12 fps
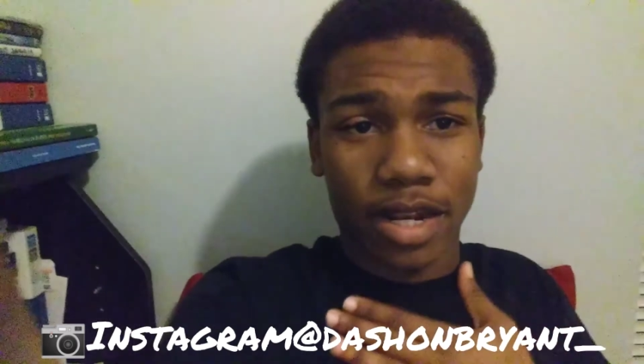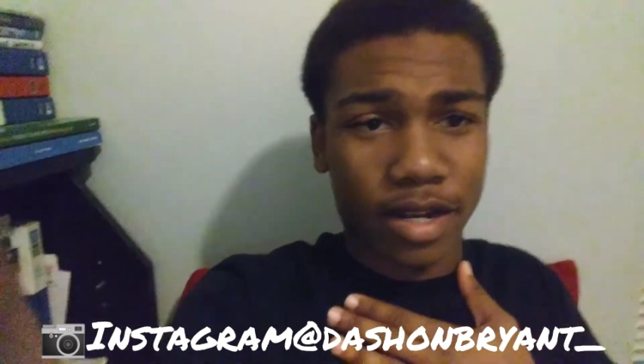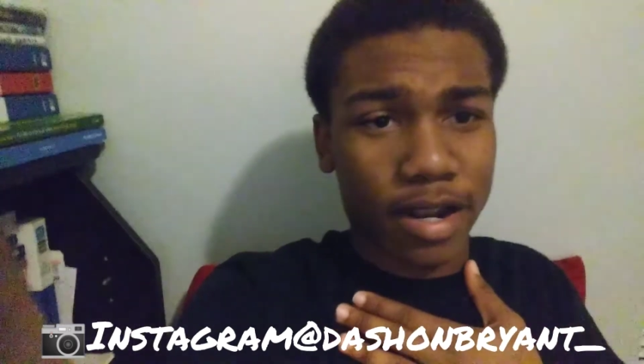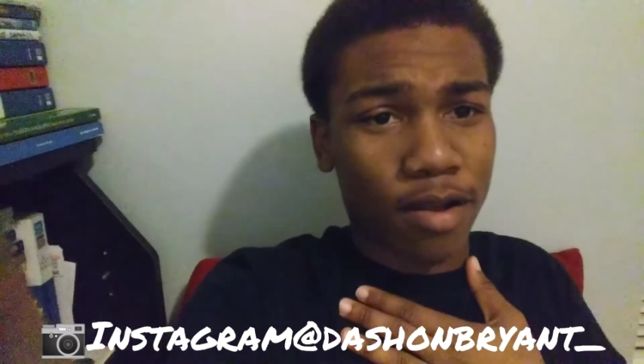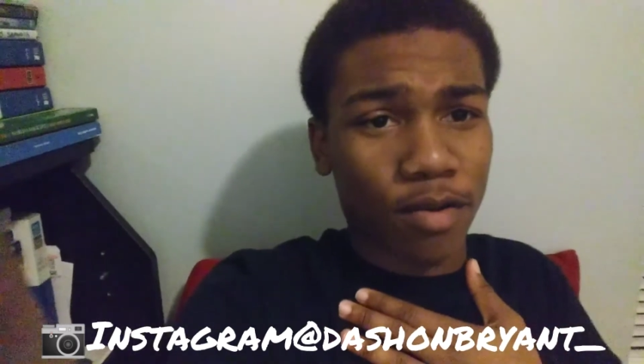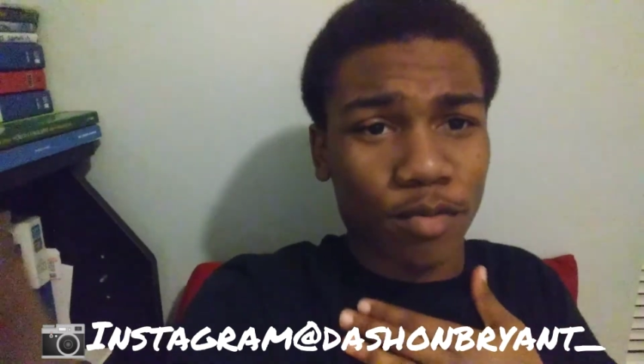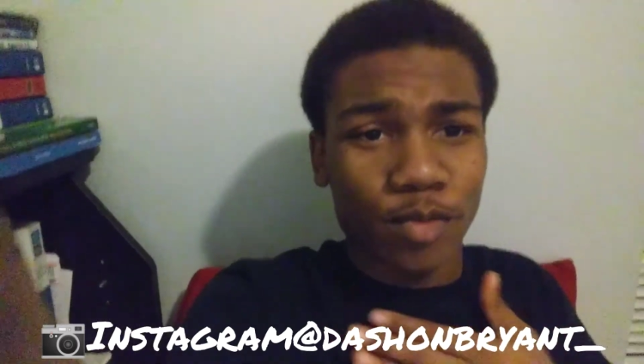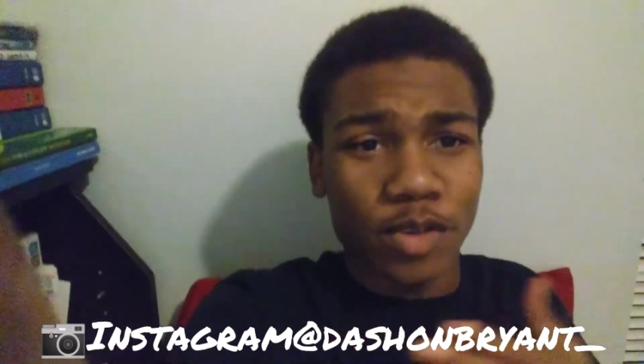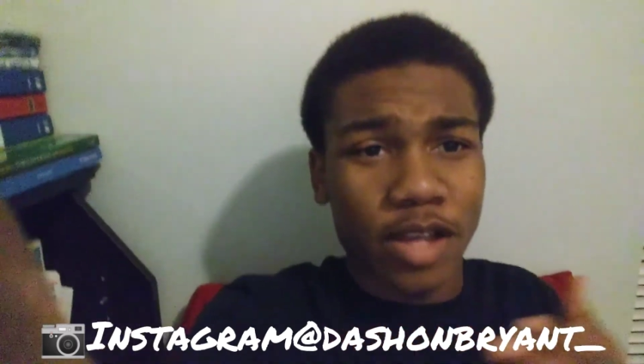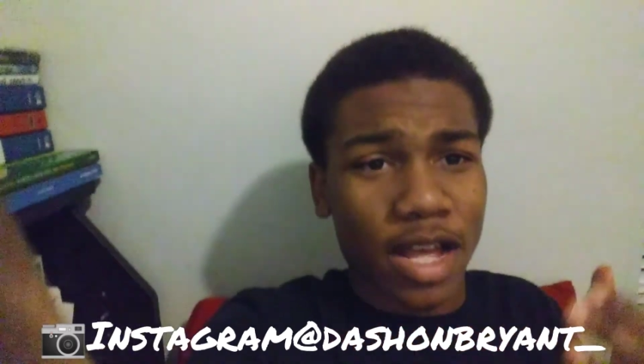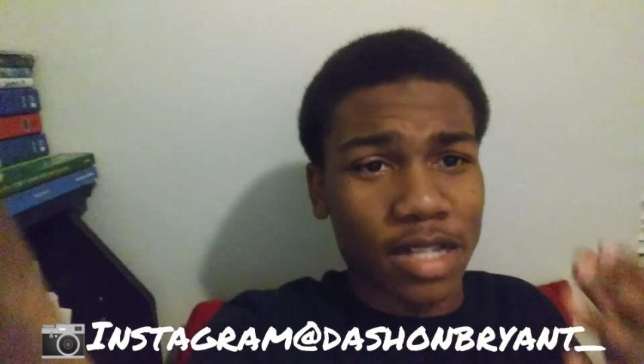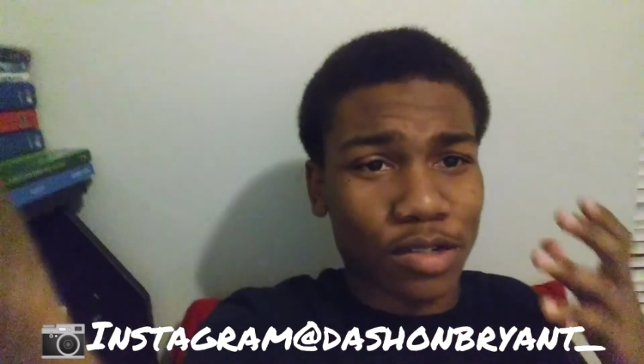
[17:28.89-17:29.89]
and I hope you
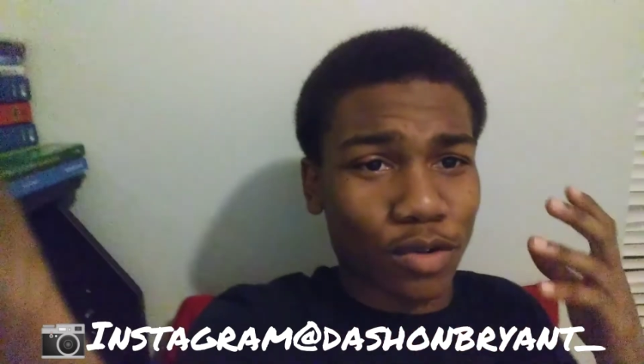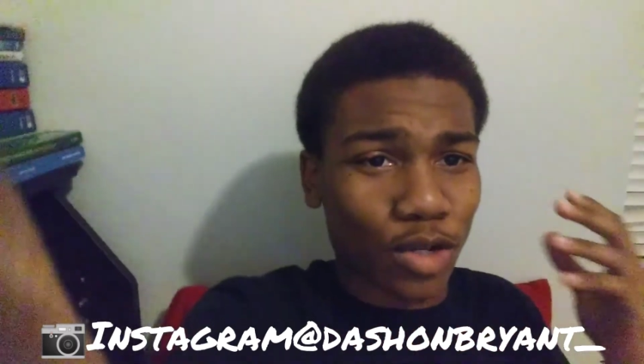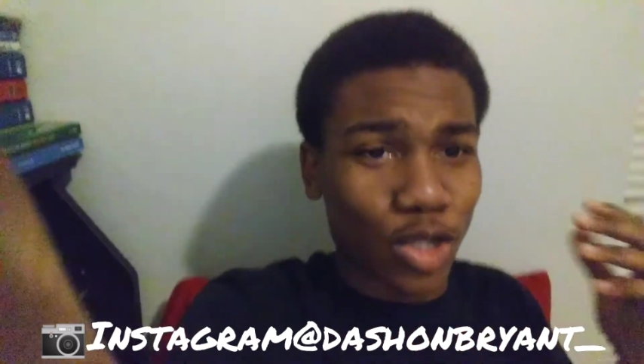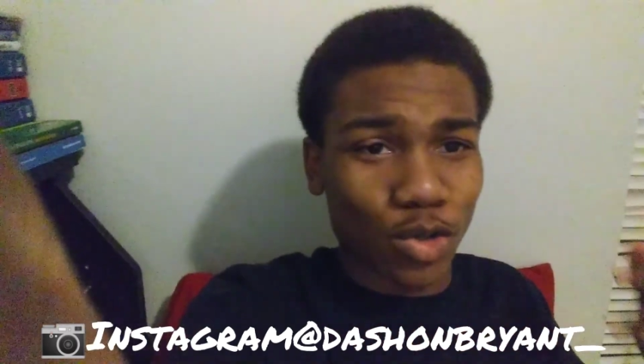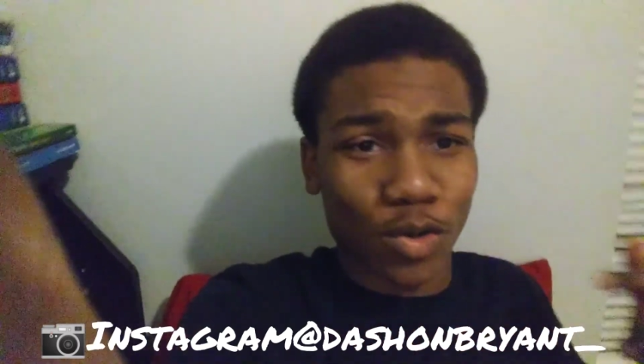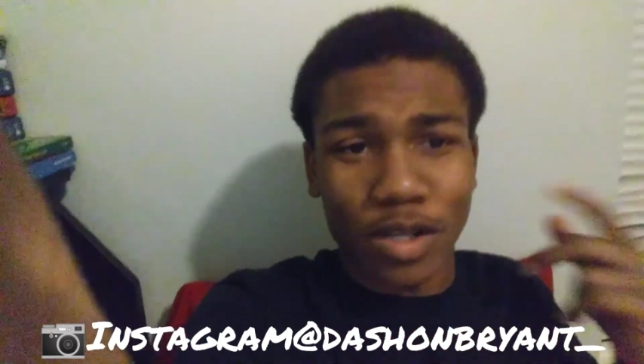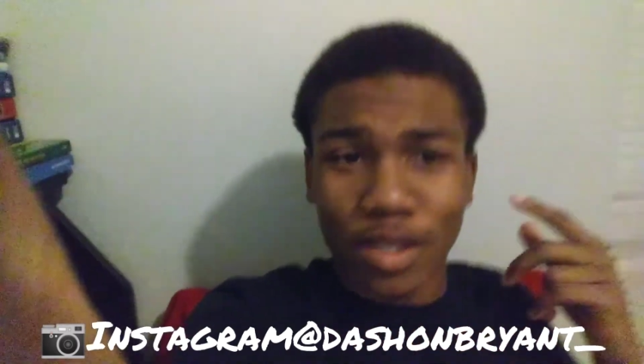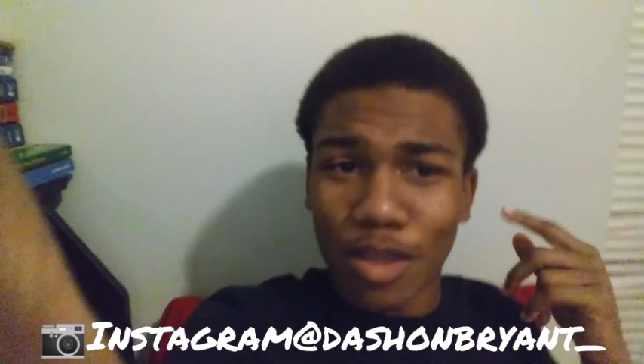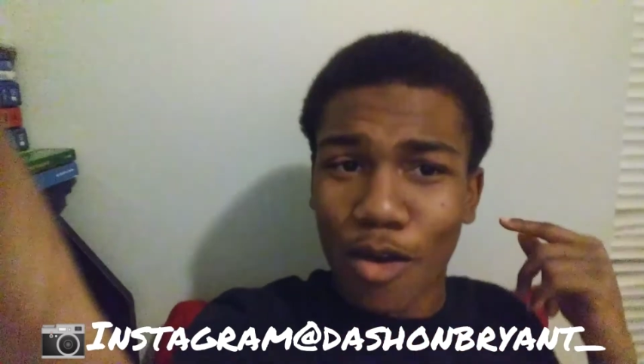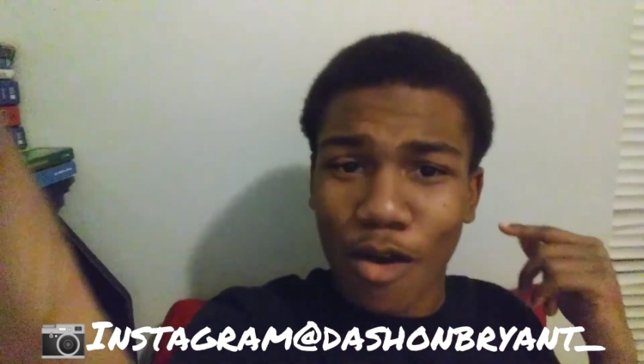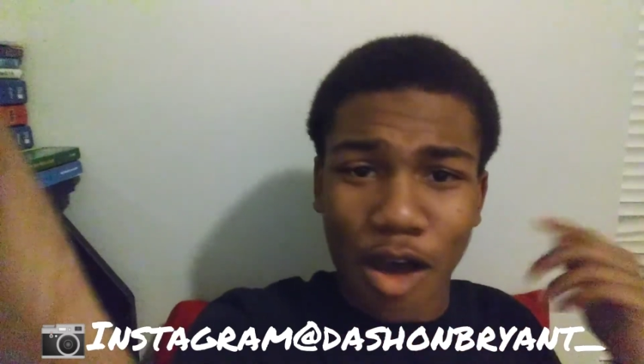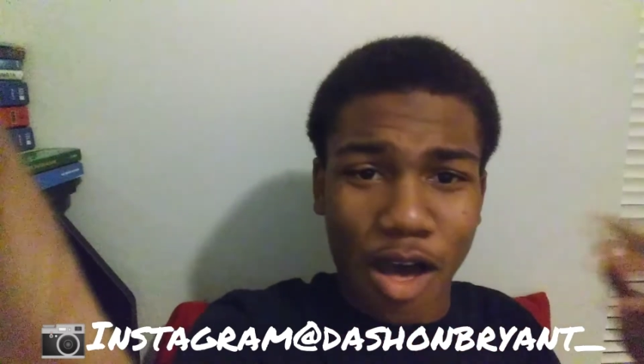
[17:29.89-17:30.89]
guys are enjoying
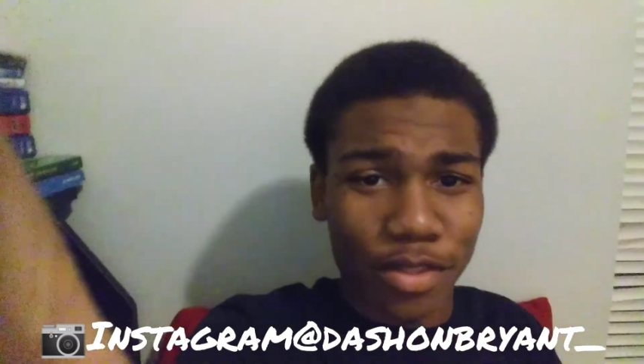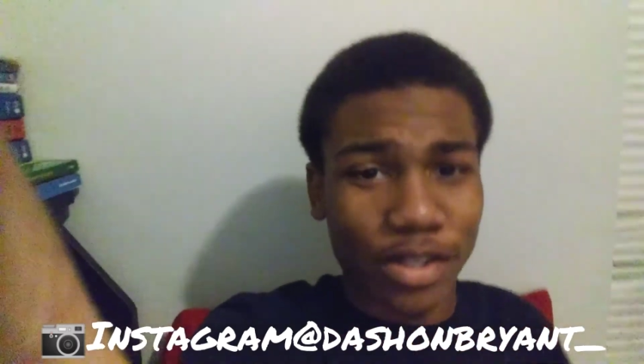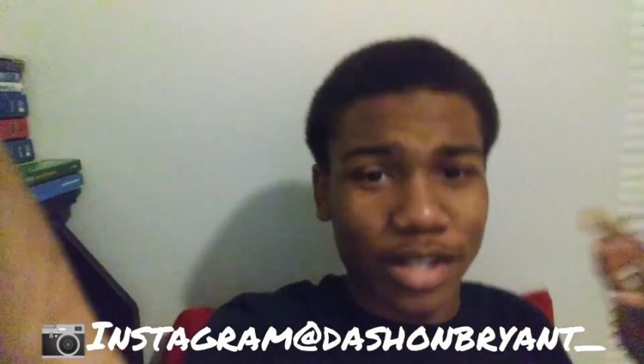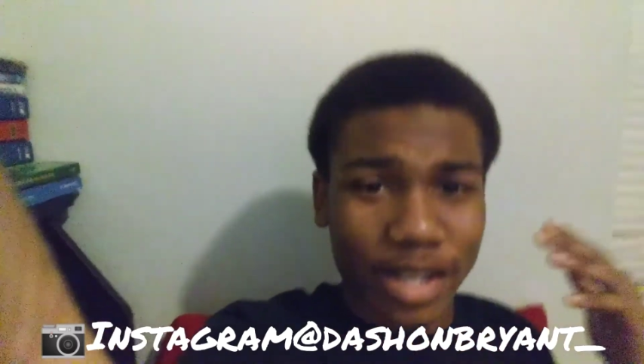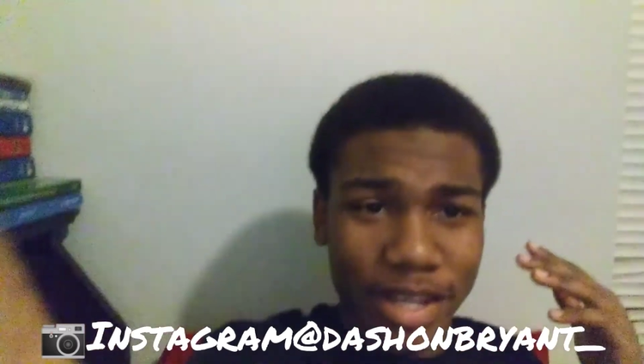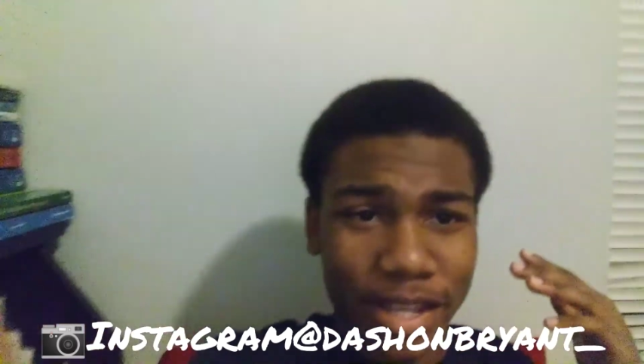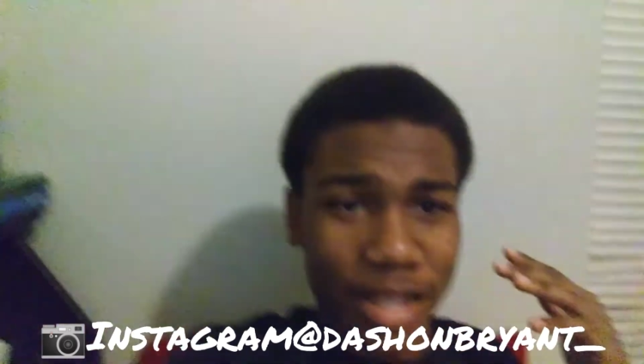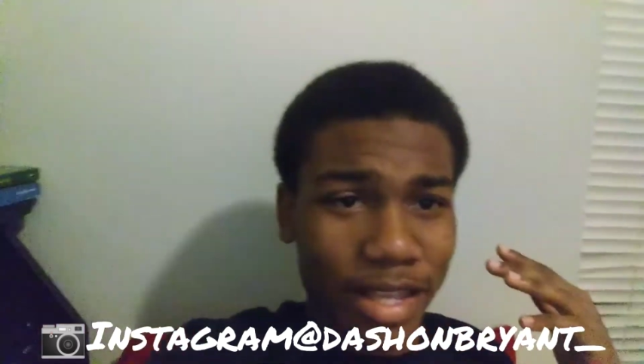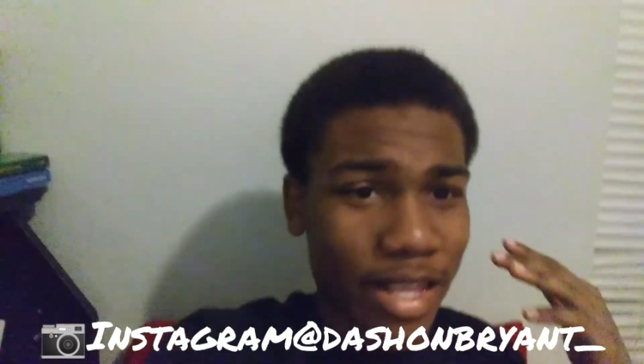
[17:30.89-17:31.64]
your holidays.